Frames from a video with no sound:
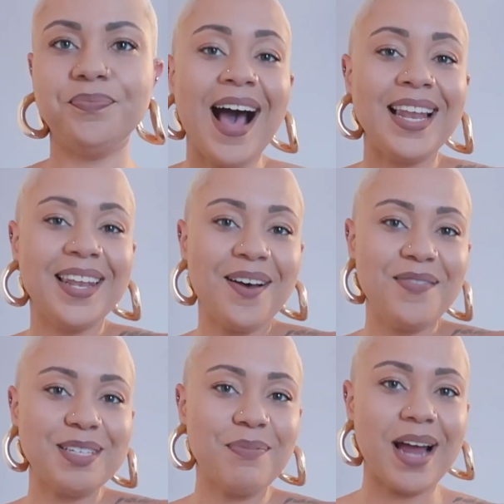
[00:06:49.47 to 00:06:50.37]
I love
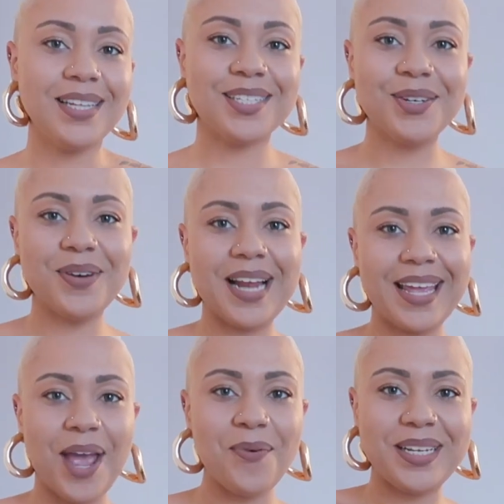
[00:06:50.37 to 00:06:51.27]
this bodysuit and I
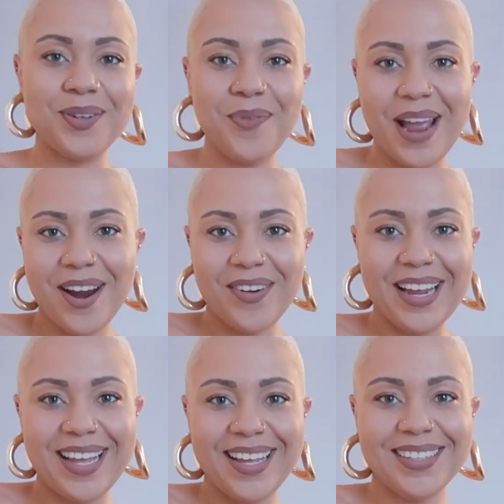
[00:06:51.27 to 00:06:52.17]
can't wait to wear
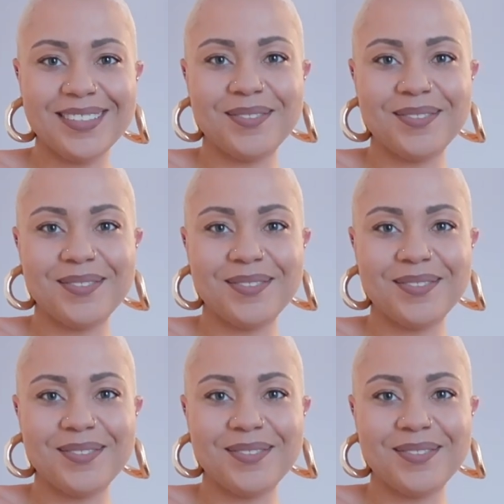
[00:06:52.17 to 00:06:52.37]
it.